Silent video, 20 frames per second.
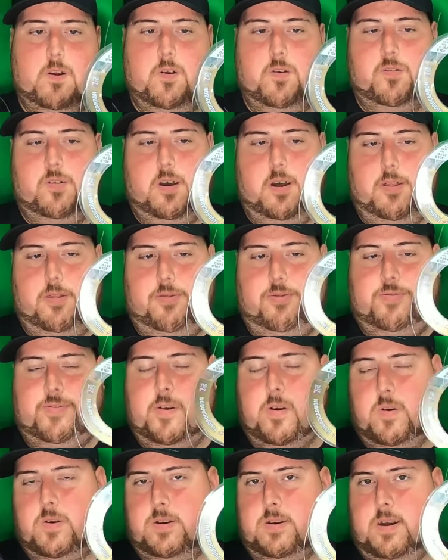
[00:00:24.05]
There's a
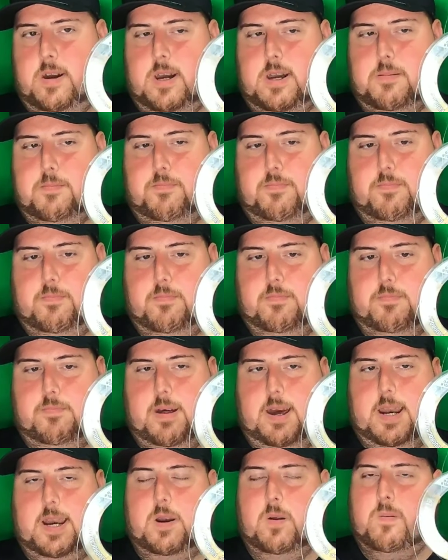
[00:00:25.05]
third type
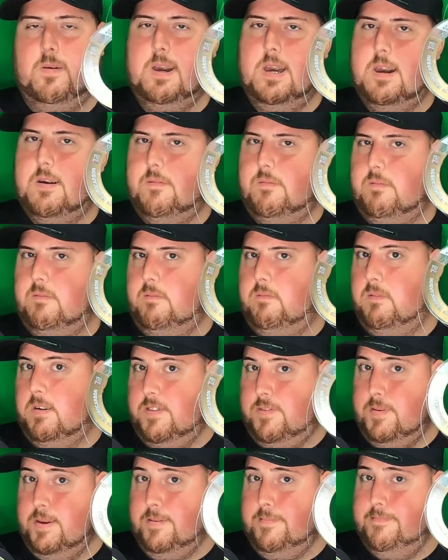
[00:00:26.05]
that I don't have
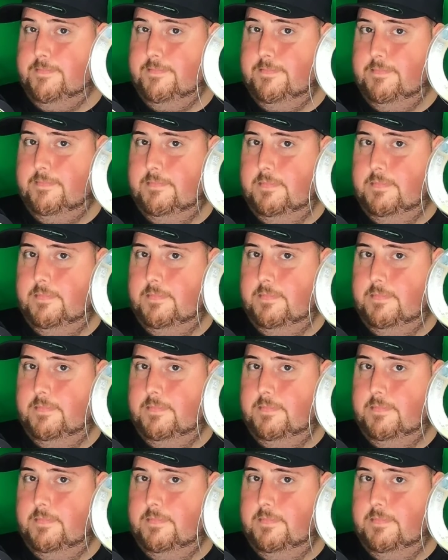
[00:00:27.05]
with me,